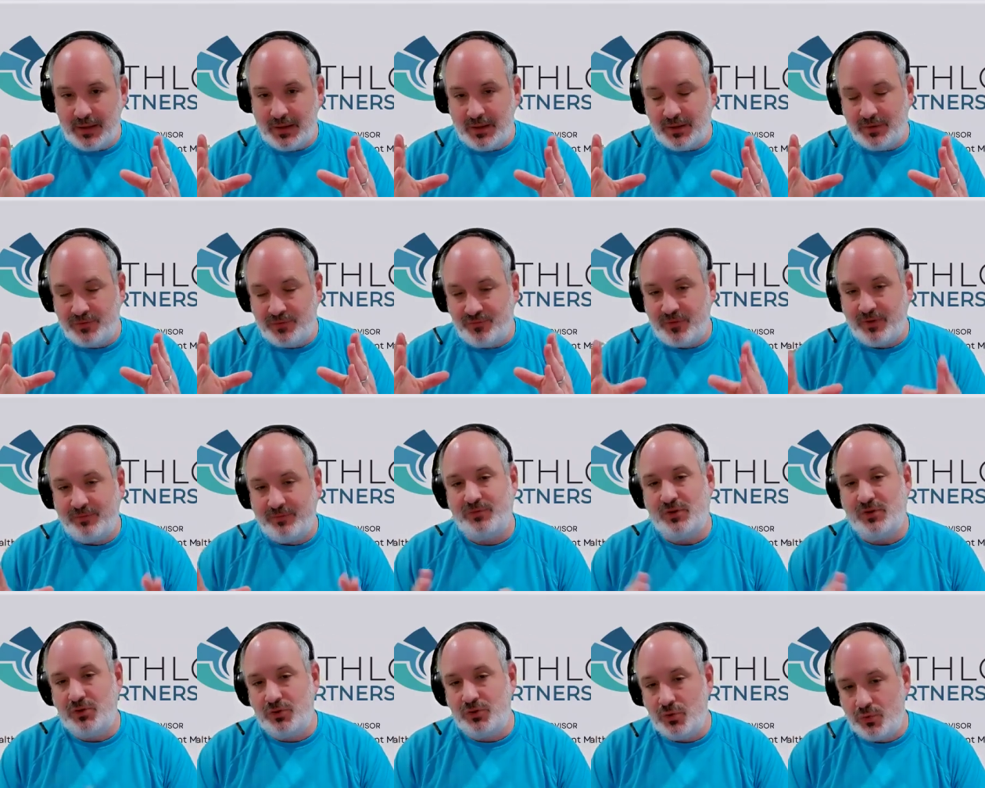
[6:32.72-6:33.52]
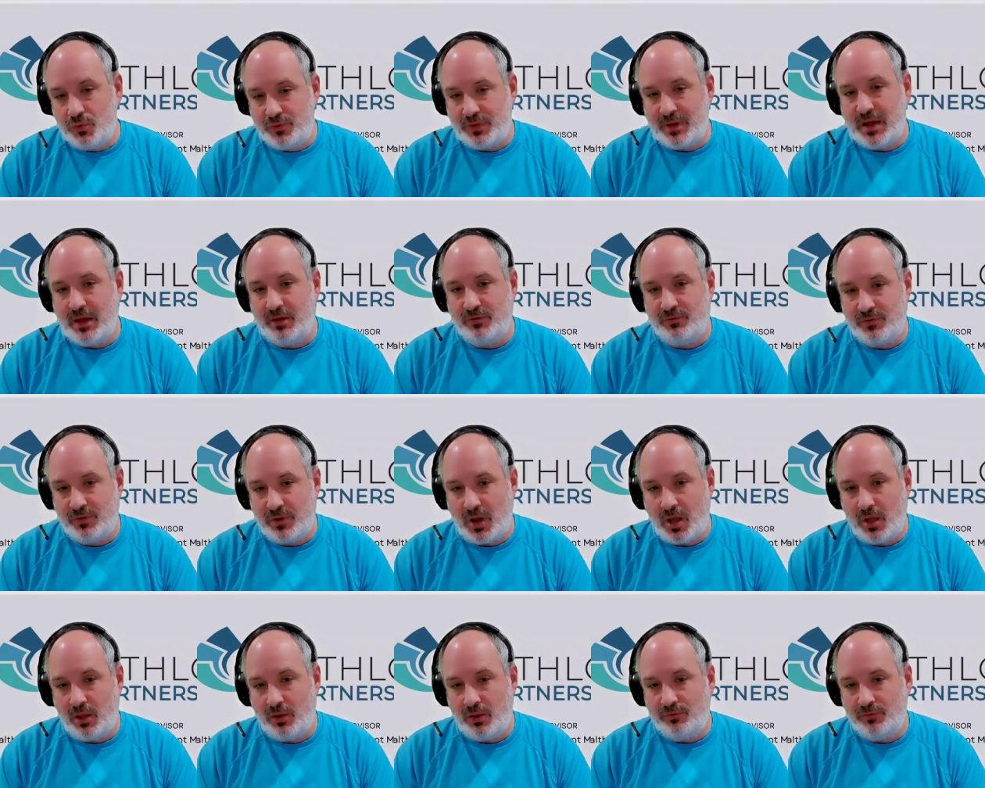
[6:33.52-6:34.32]
is
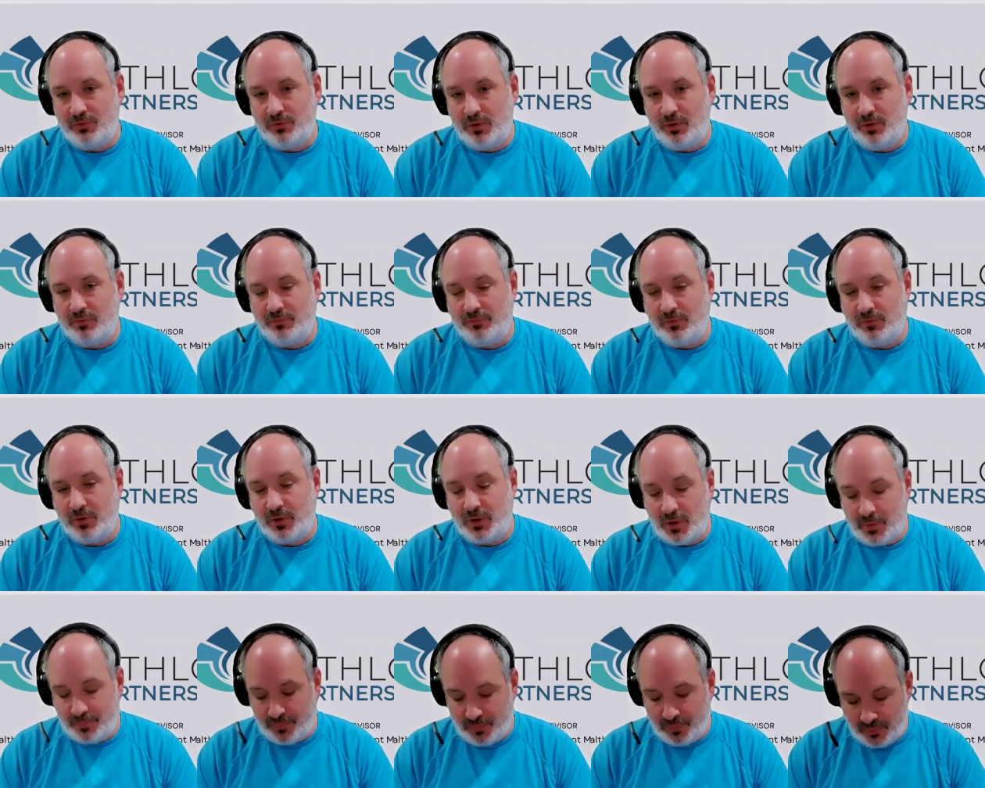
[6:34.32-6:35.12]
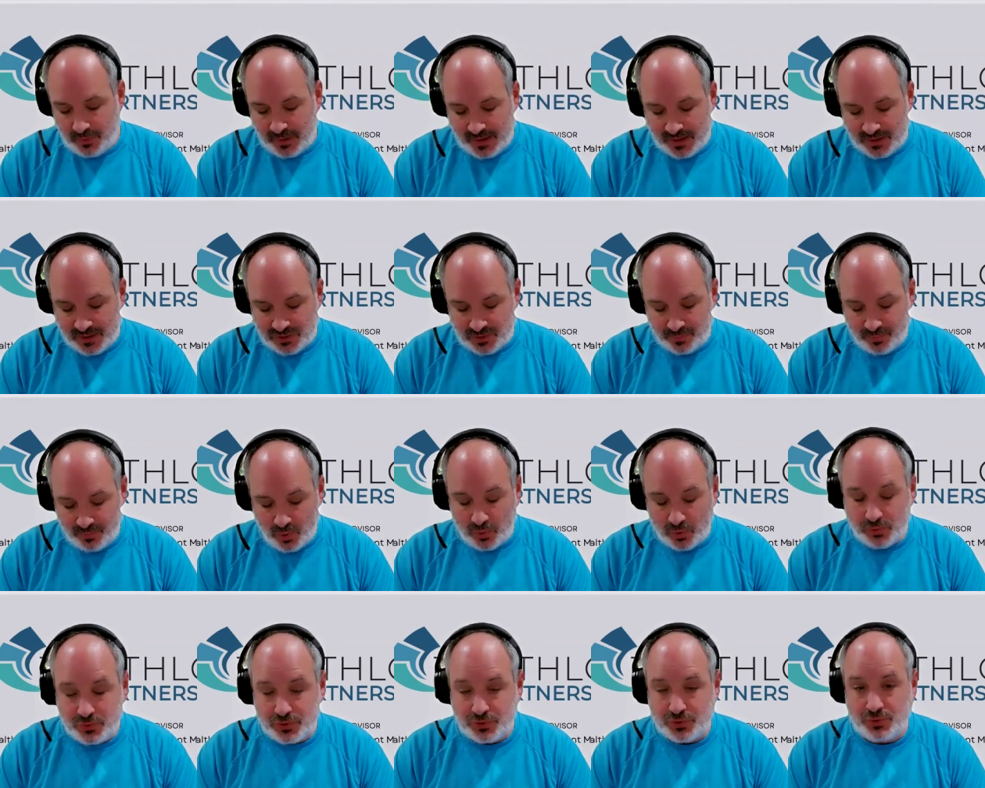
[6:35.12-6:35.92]
$52,000 a year for a couple, as
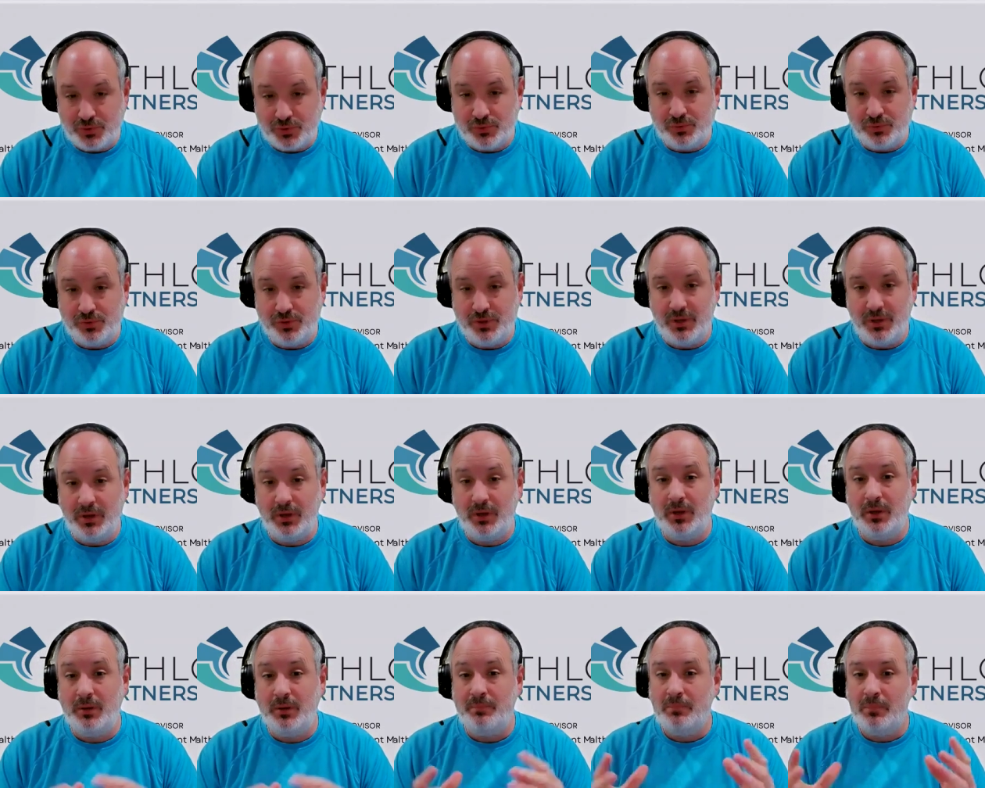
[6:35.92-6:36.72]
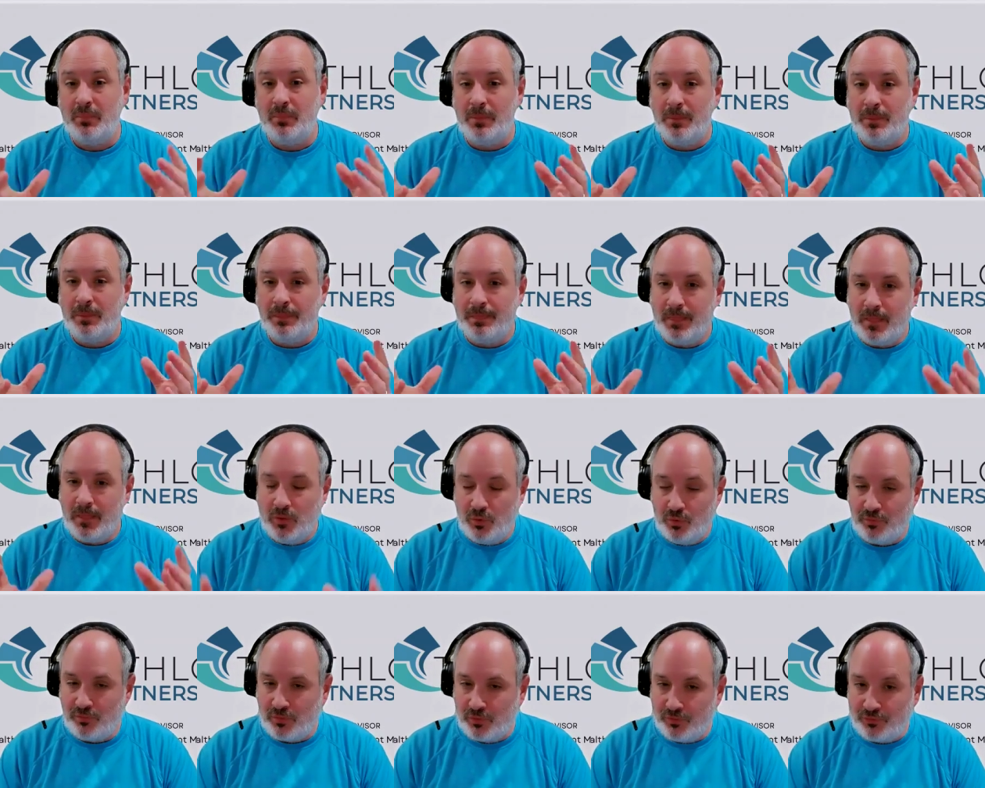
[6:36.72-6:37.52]
opposed to the
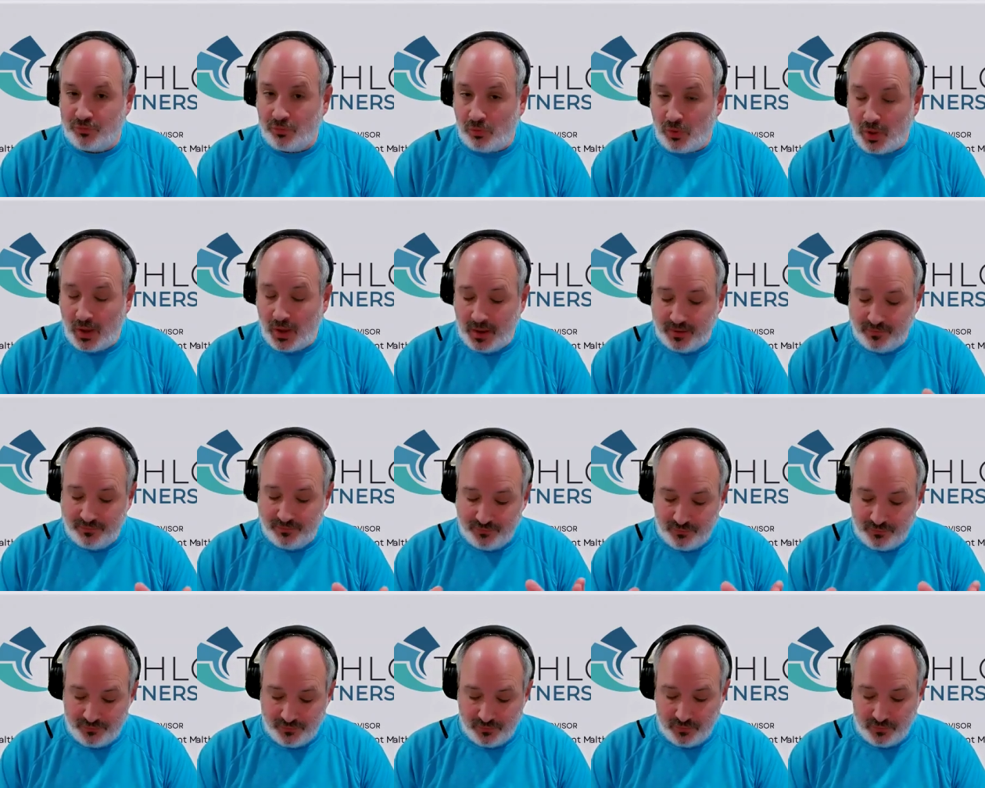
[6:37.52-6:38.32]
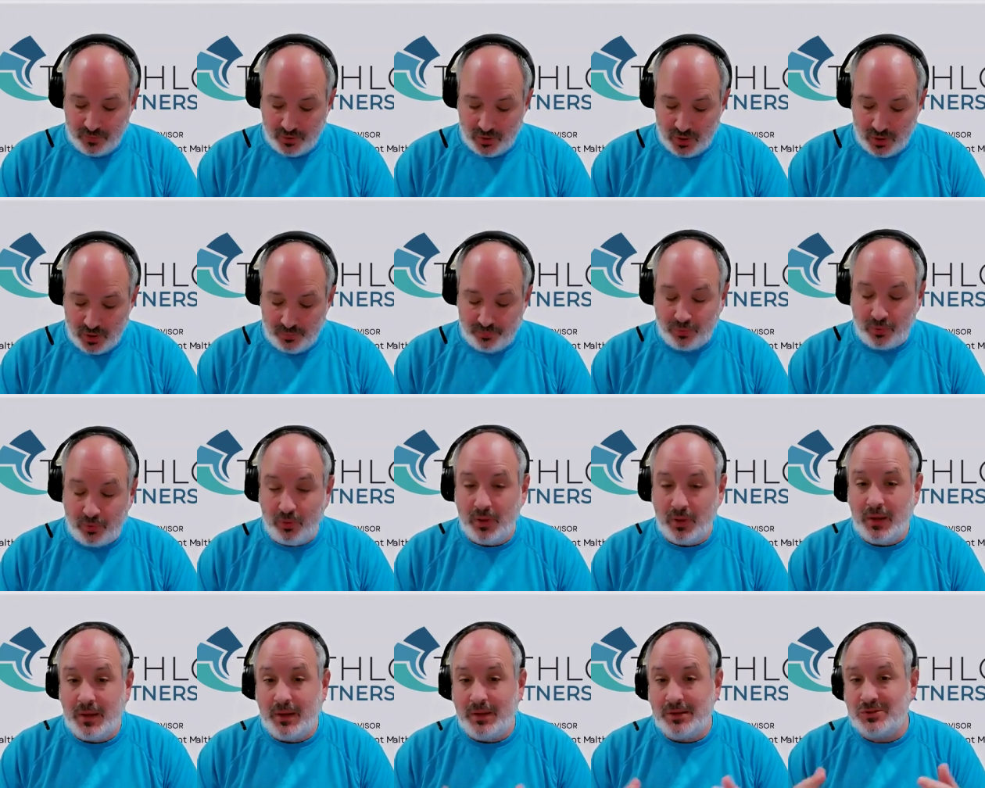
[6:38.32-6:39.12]
universal life for a
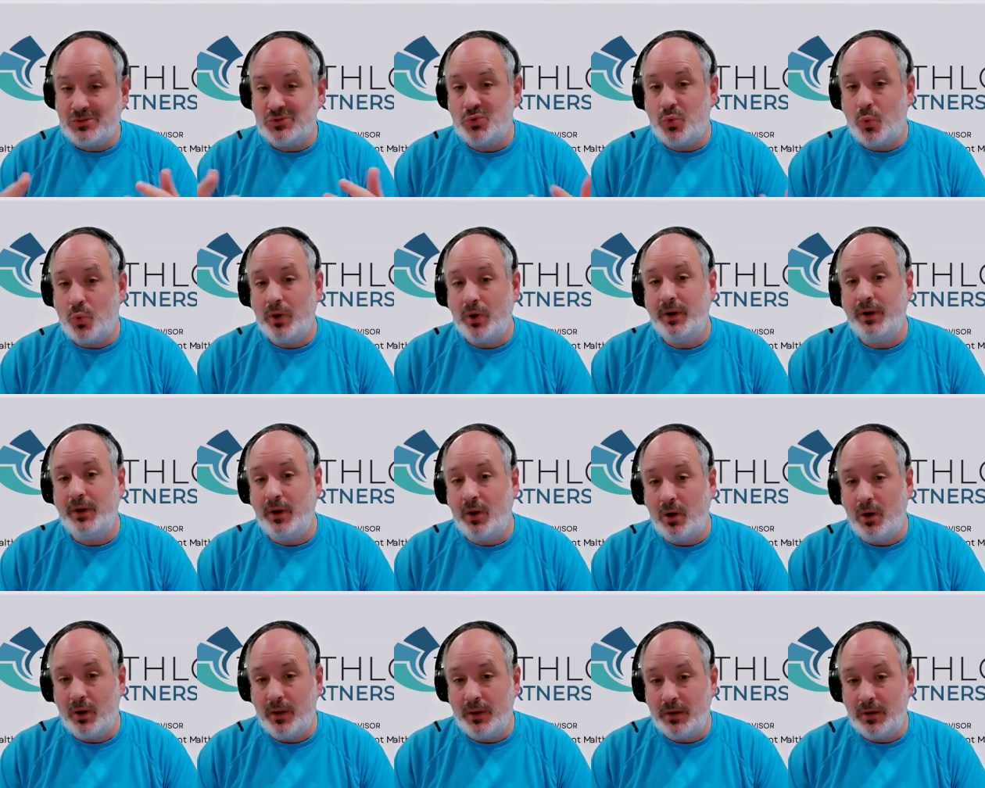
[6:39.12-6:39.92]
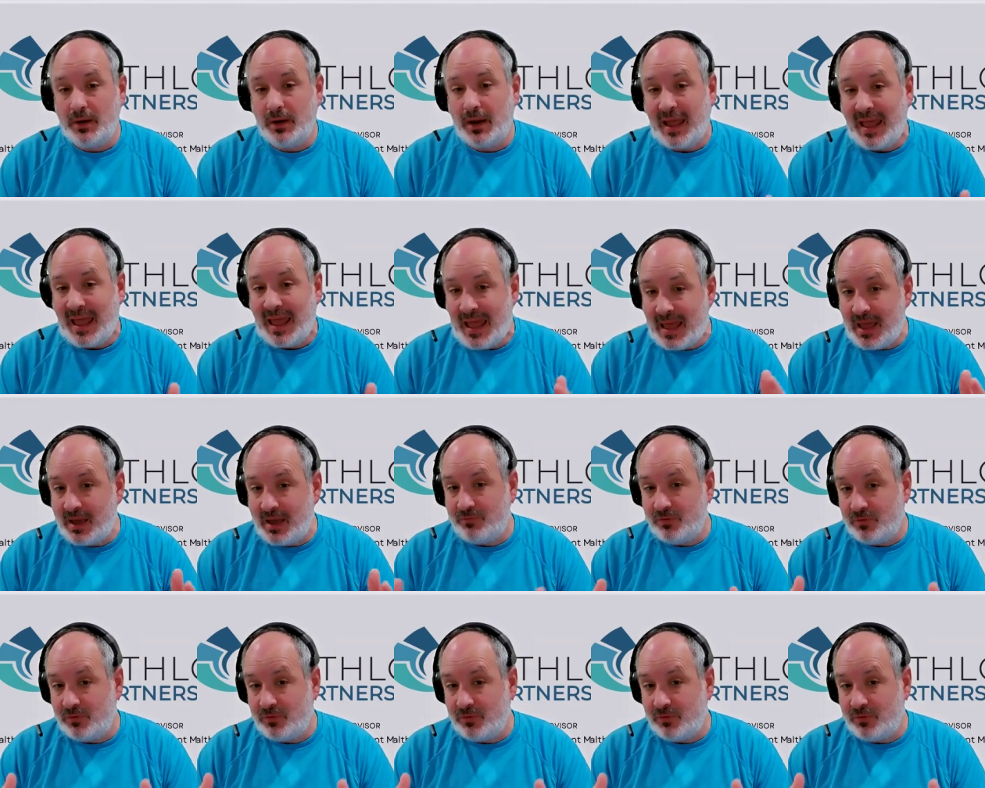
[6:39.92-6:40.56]
couple is 29 and a half.